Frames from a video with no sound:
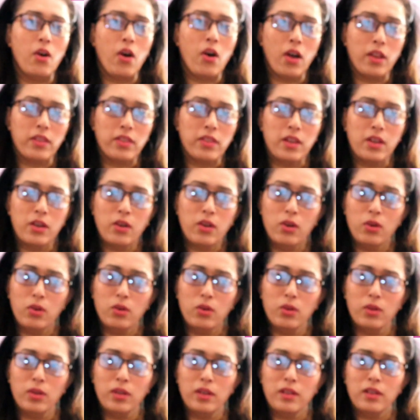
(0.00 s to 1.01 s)
on the
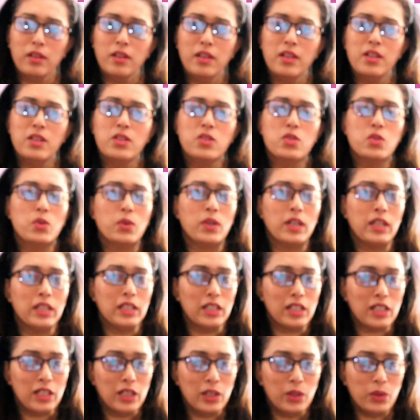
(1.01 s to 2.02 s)
whole, to
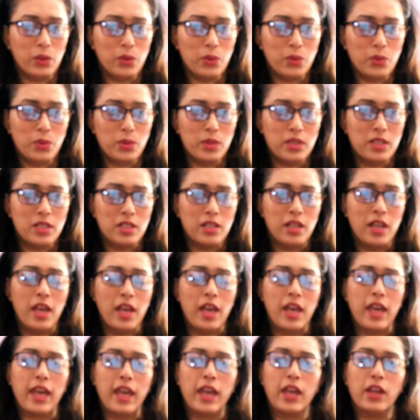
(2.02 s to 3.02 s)
conclude,
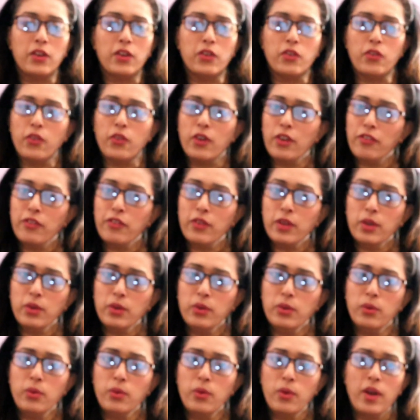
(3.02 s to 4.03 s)
in
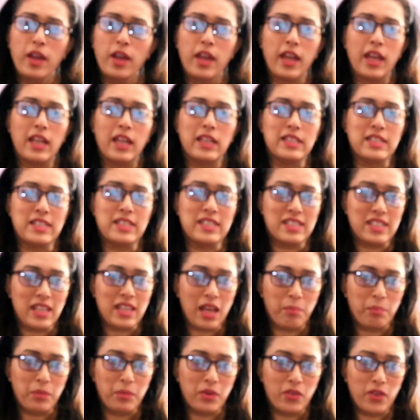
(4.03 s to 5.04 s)
review, in
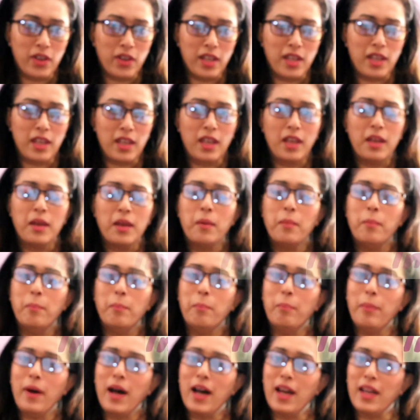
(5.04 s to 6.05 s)
summary,
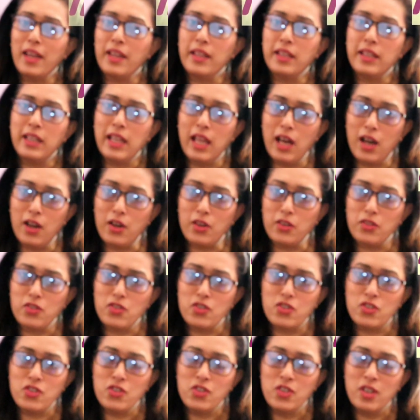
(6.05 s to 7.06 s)
by and
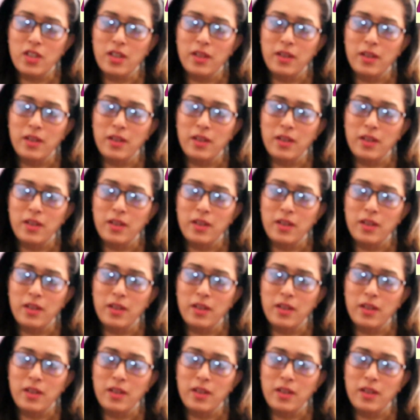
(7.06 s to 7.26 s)
large.